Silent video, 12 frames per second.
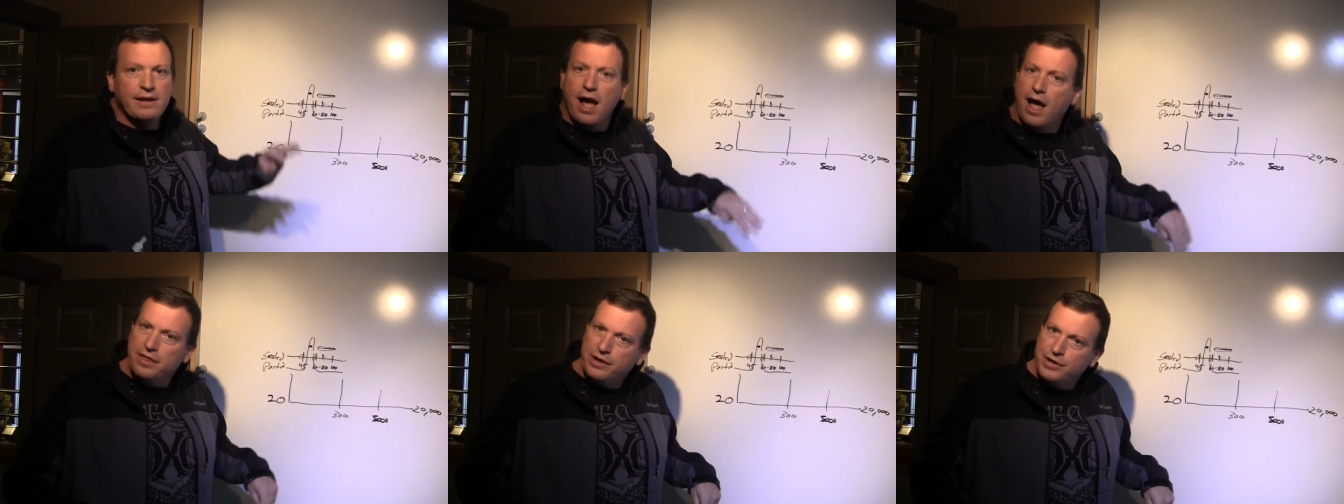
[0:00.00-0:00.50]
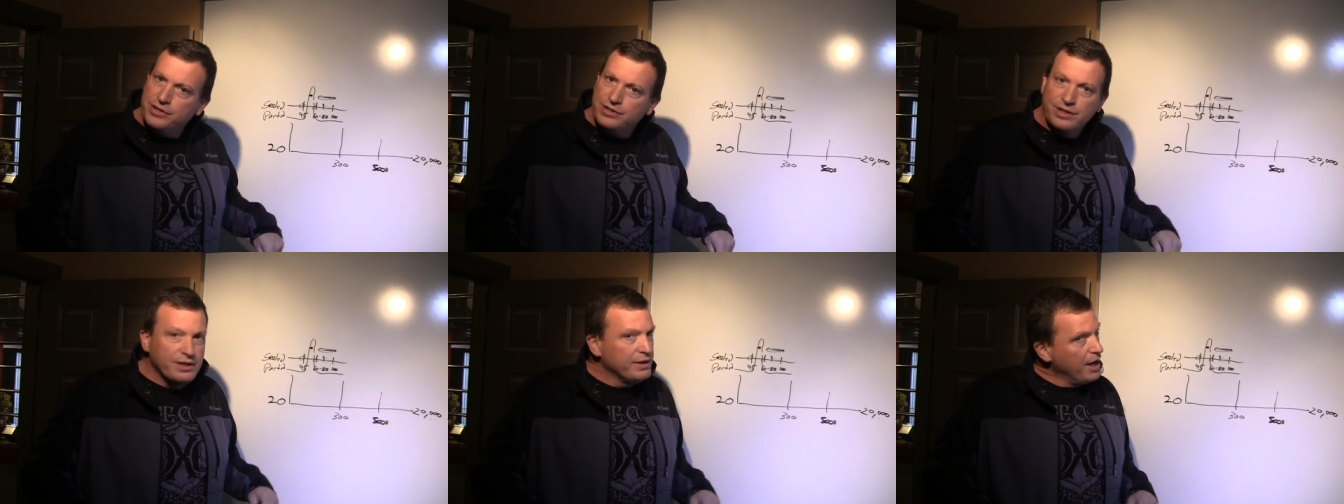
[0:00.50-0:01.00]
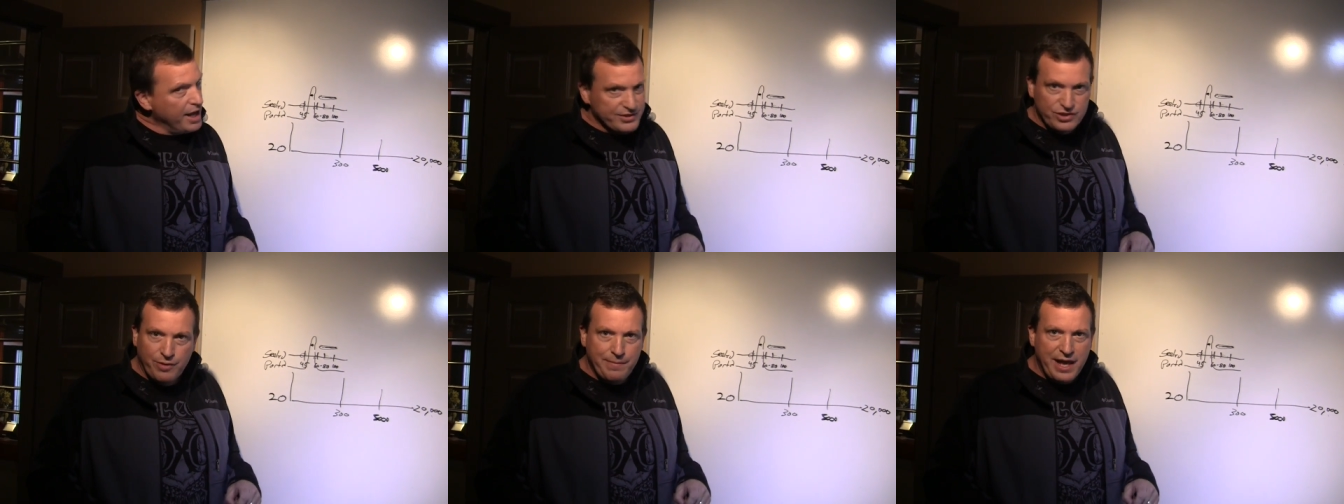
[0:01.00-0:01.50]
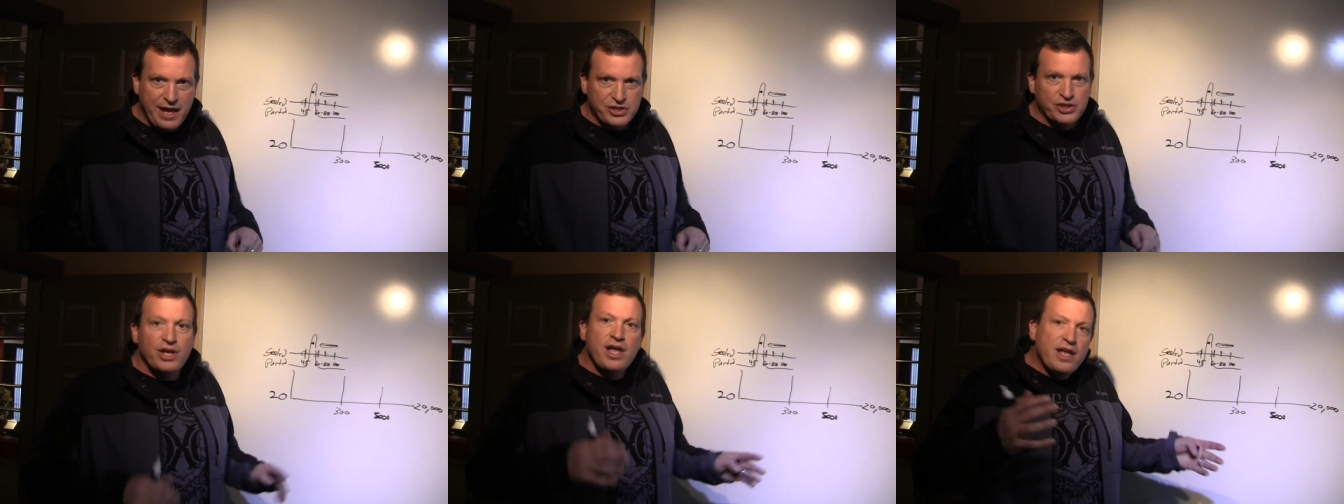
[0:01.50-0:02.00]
others not so much.